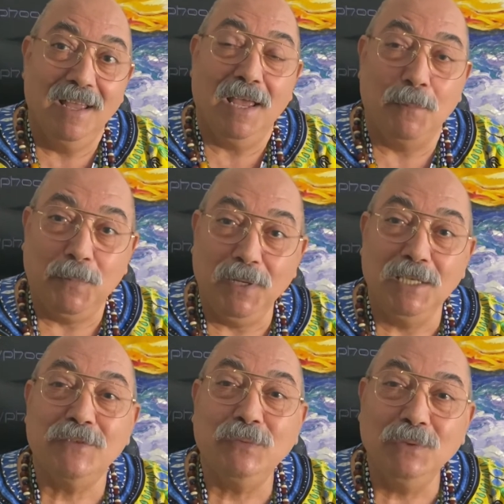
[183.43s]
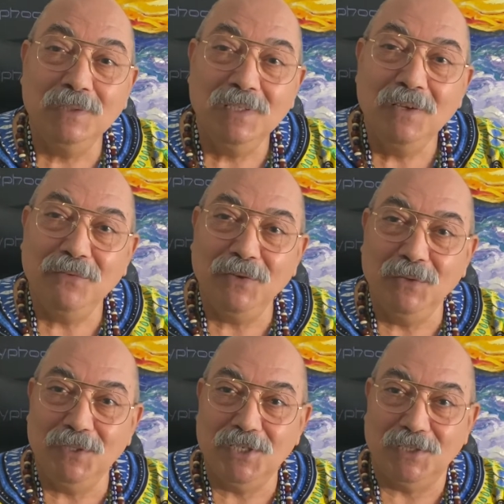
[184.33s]
A peaceful
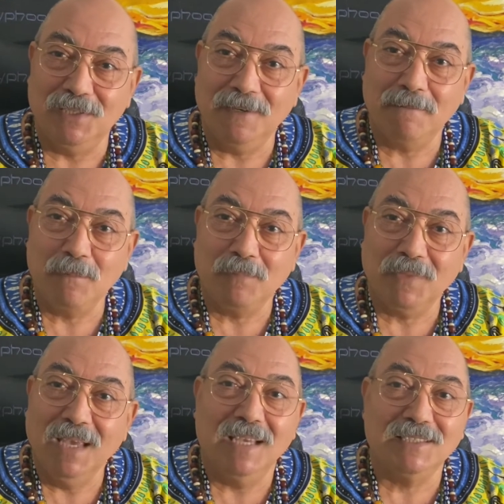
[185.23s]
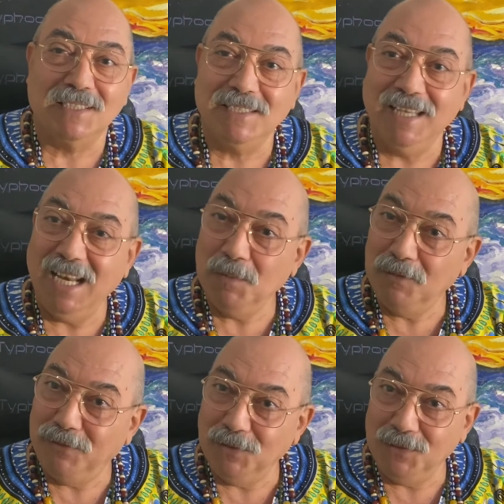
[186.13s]
future, a sustainable
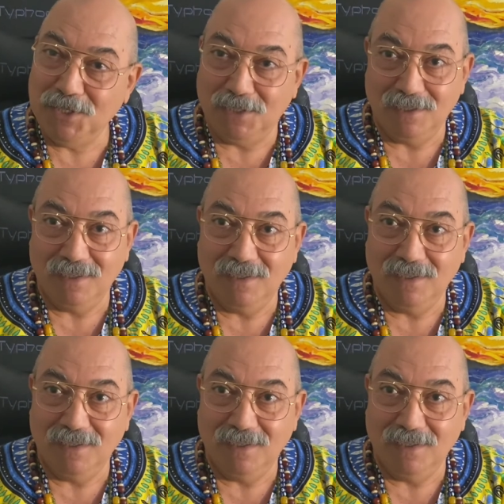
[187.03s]
future,